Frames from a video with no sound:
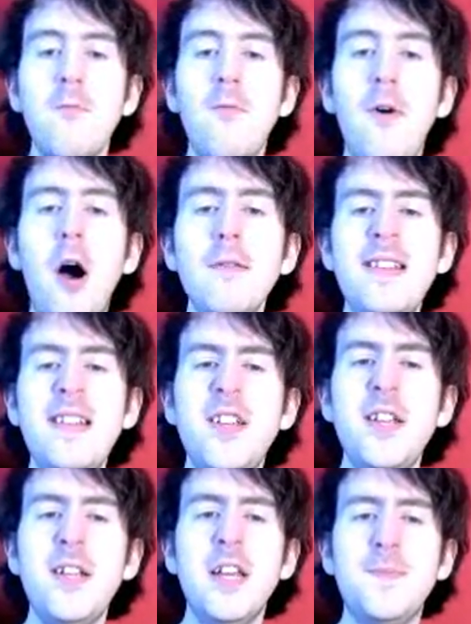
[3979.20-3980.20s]
Walt Disney
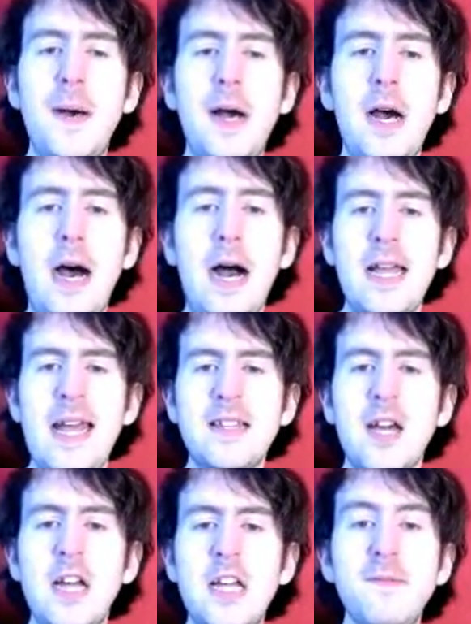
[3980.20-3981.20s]
Studios Park
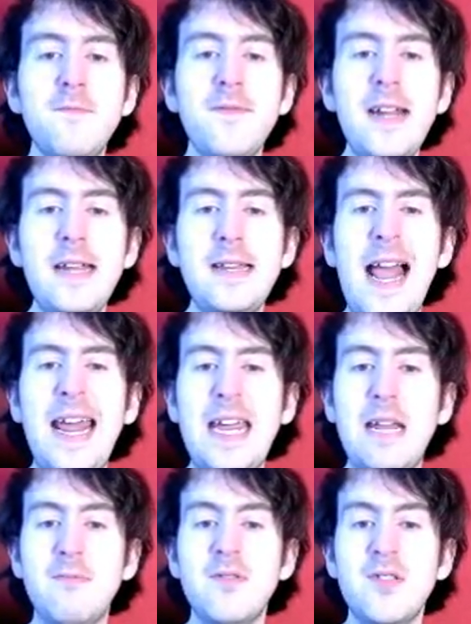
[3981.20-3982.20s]
is going to be
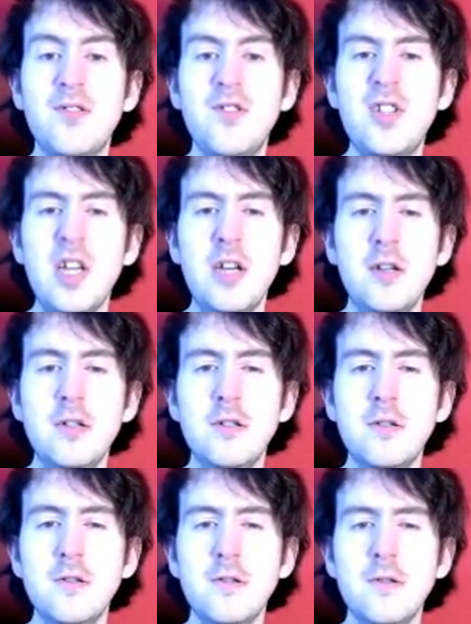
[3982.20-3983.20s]
renamed
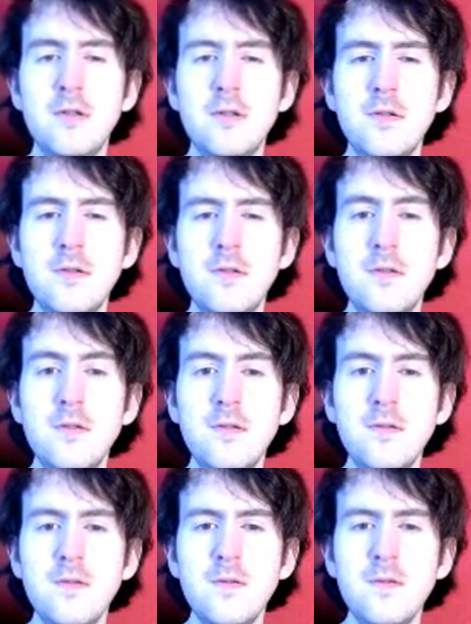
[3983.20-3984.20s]

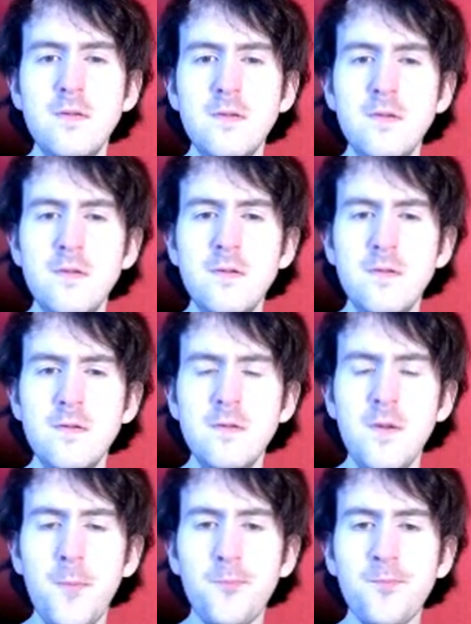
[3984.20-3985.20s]

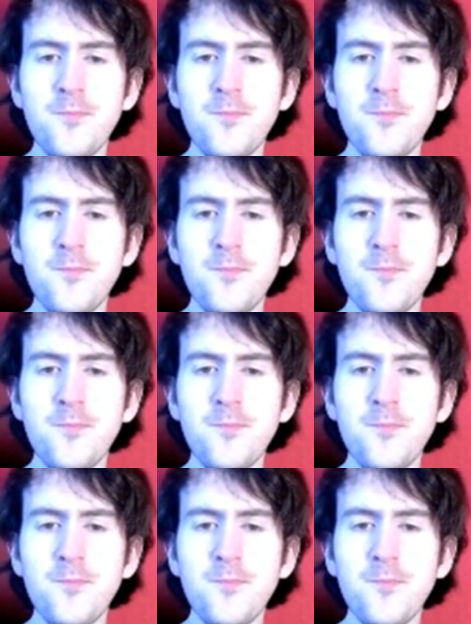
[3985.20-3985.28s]
to